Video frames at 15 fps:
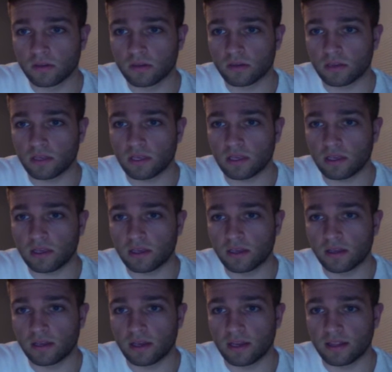Okay,
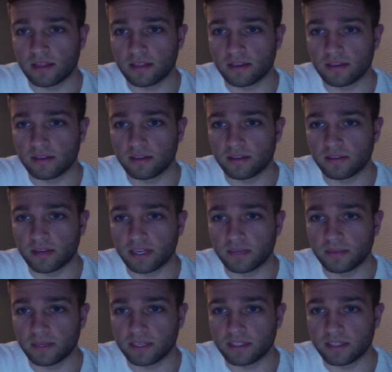and then divide by